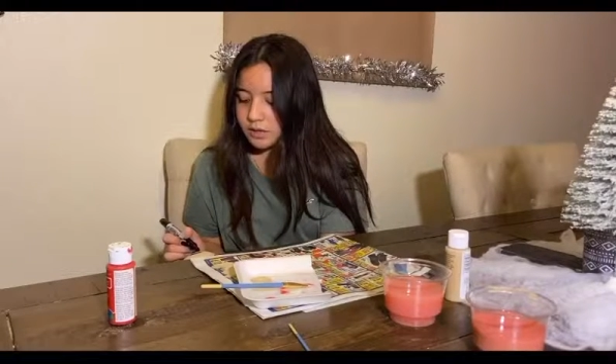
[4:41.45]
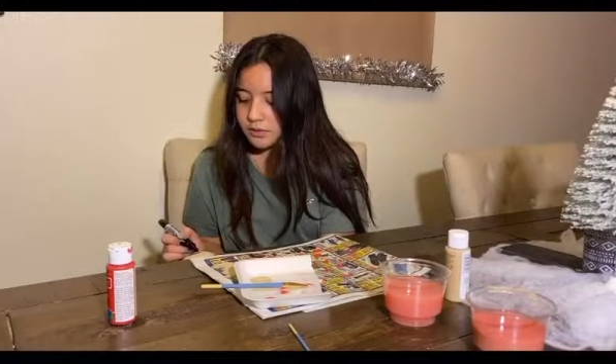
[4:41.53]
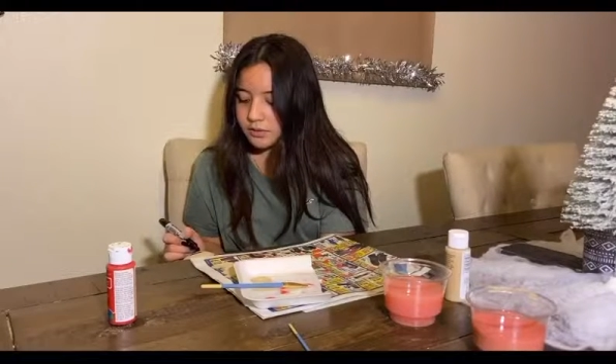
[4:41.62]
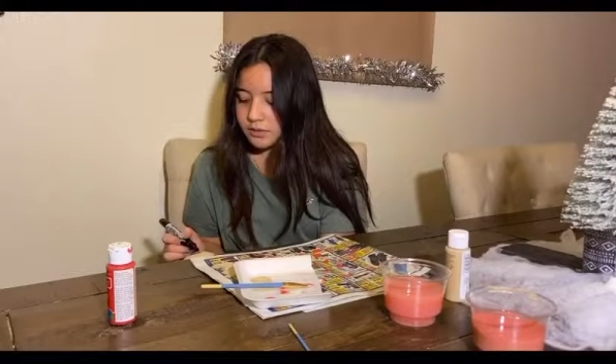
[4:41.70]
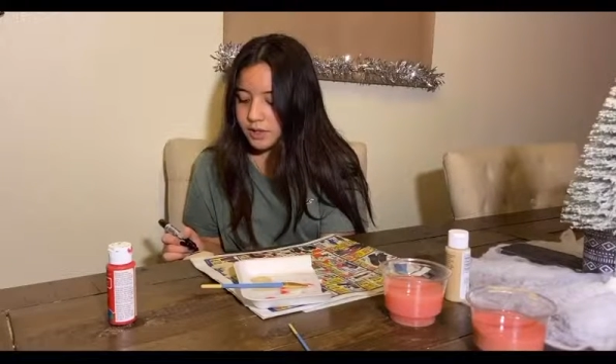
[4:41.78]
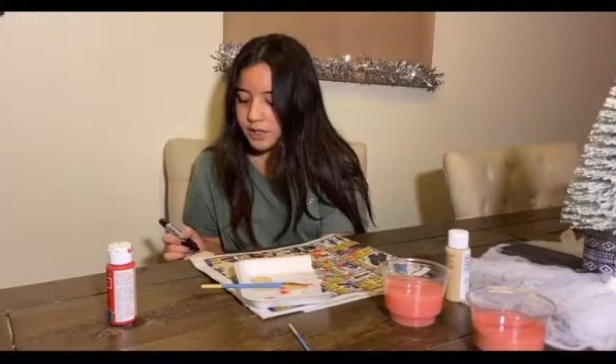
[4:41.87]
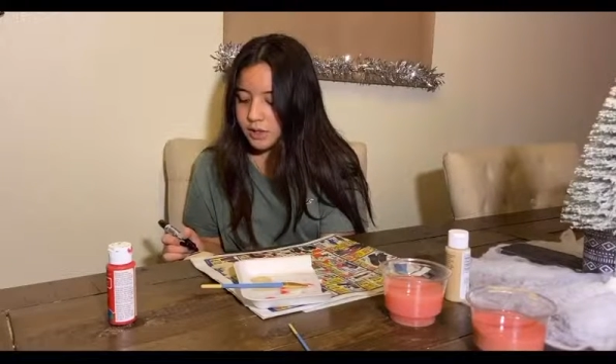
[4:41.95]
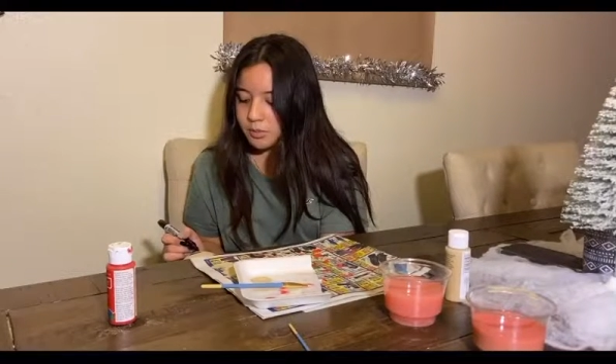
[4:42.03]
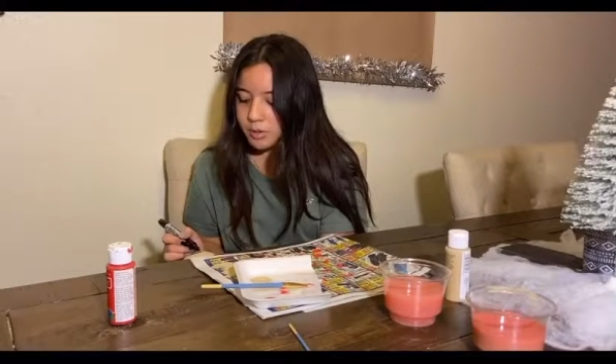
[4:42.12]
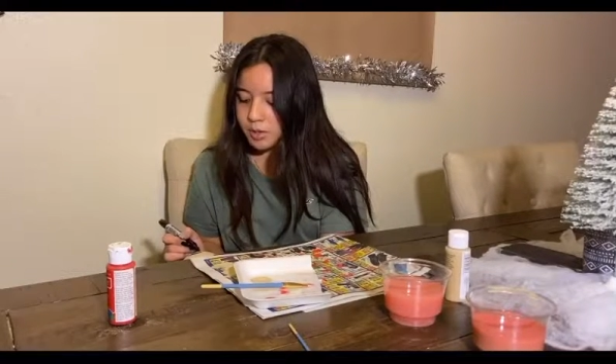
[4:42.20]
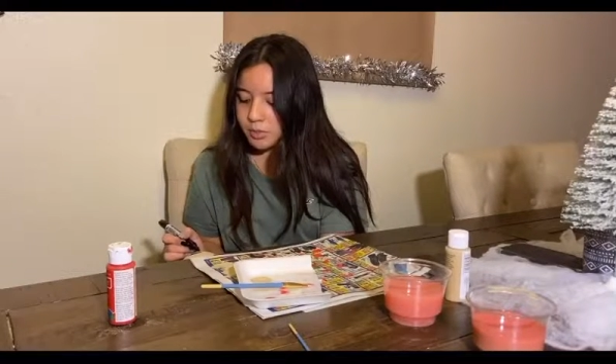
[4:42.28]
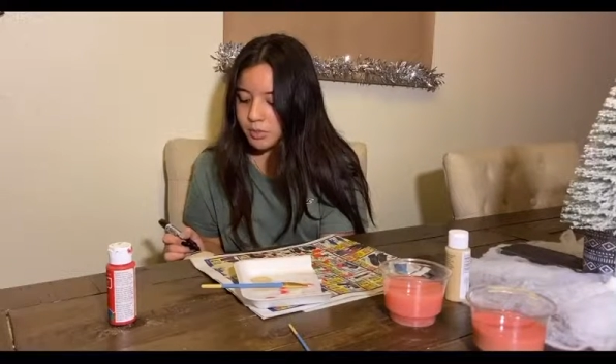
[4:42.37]
Fake
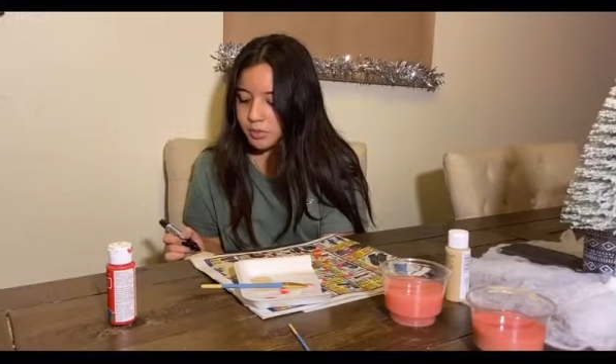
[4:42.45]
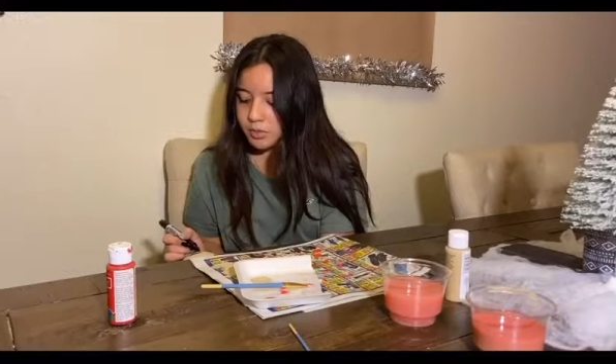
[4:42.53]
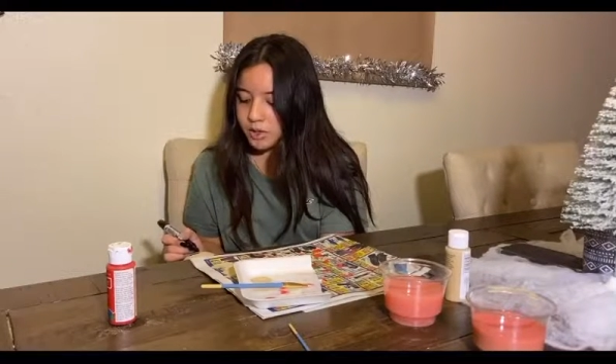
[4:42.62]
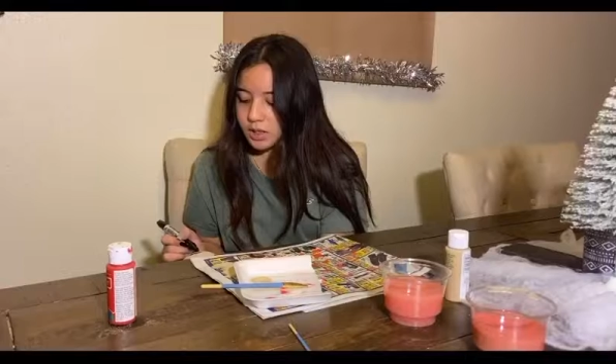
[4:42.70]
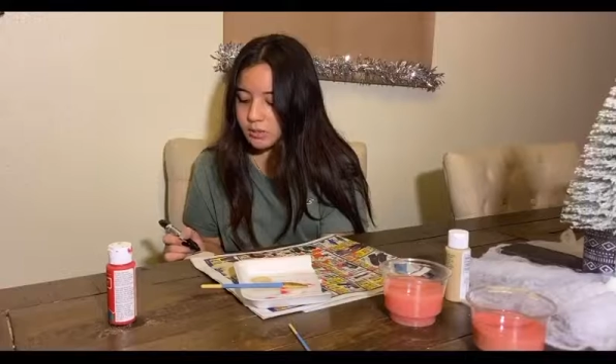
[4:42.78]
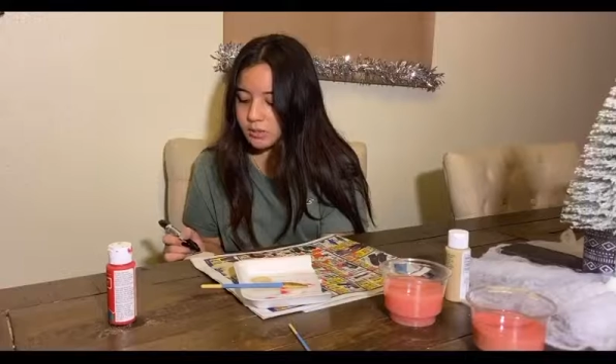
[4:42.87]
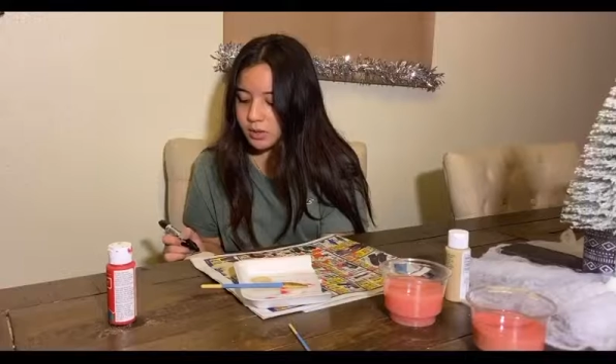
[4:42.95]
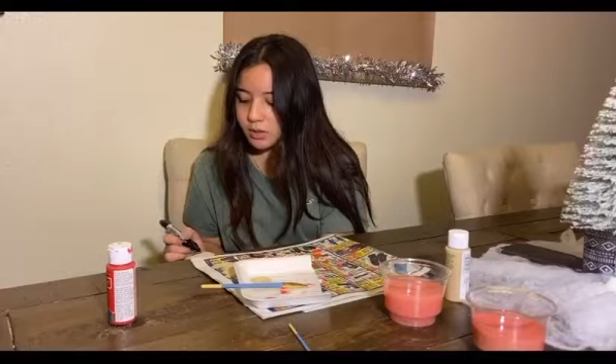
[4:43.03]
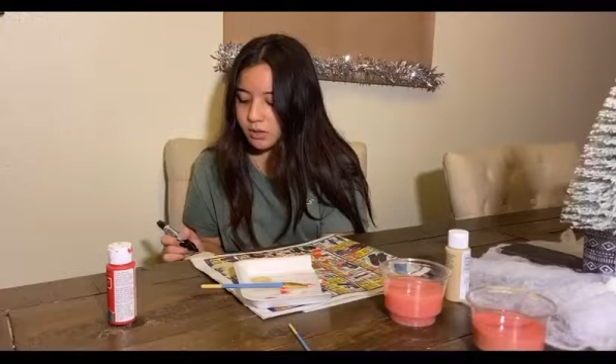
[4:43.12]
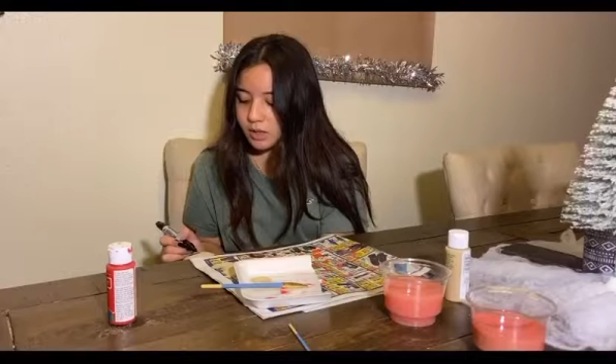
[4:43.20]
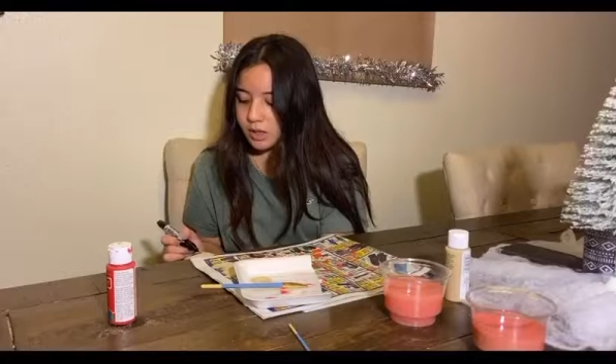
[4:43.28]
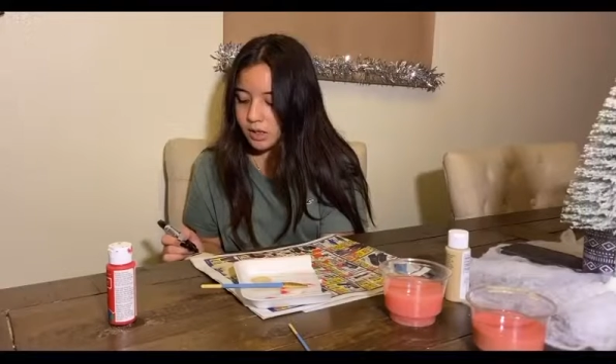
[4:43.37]
people get in my
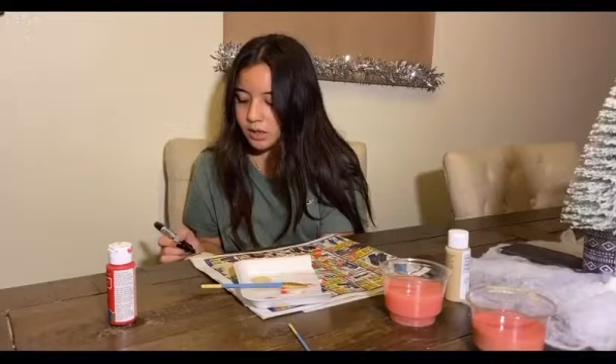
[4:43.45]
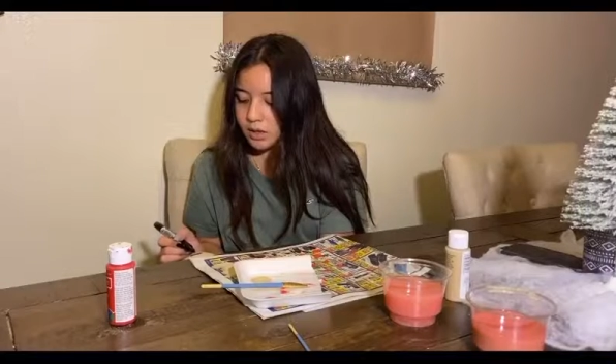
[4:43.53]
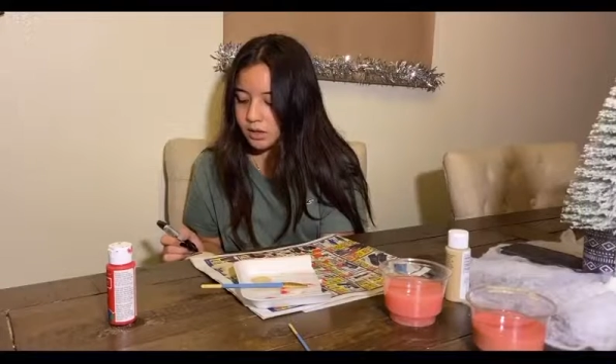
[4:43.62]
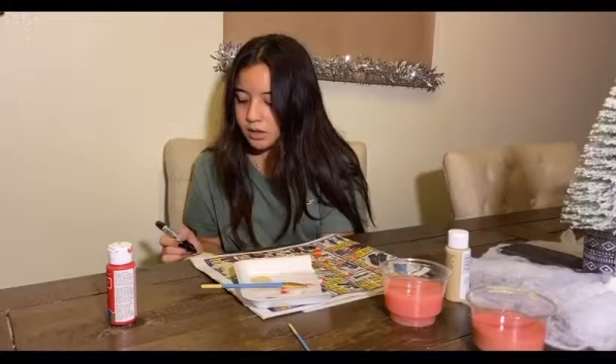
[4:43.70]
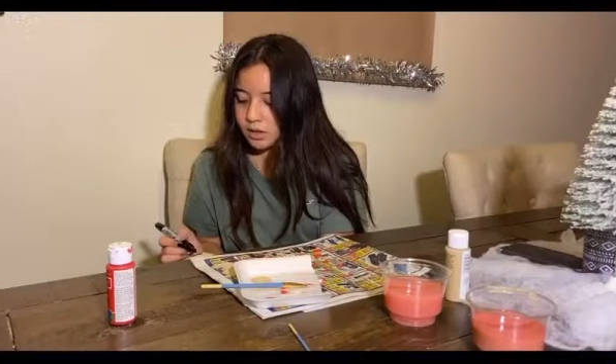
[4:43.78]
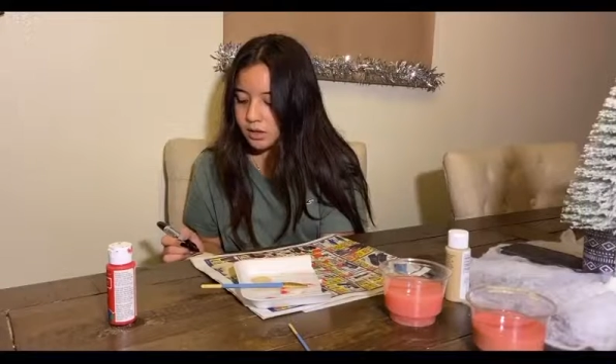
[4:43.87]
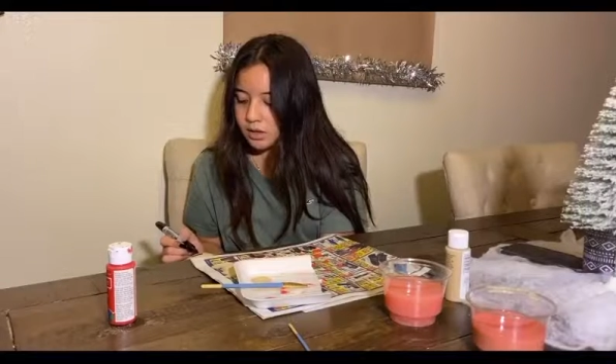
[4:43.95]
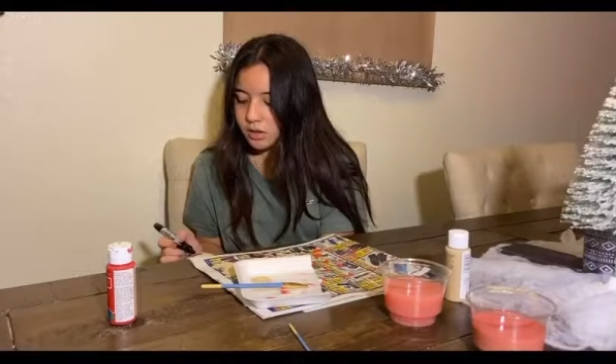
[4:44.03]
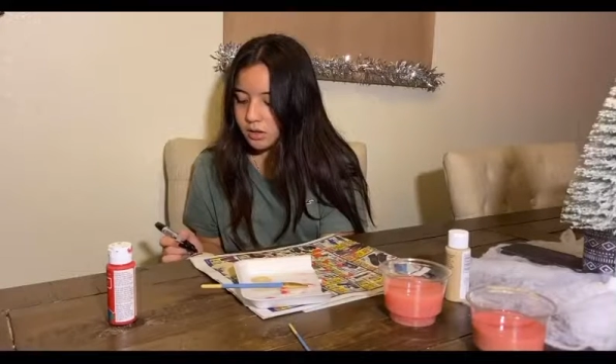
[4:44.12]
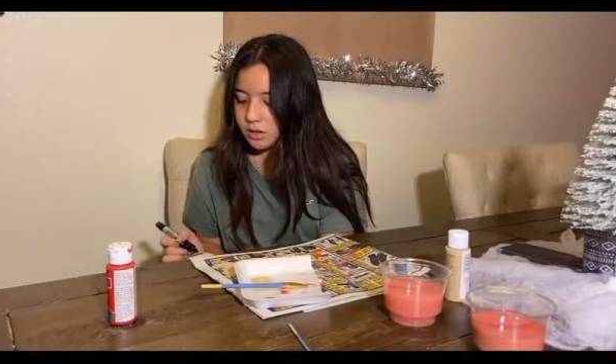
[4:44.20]
way.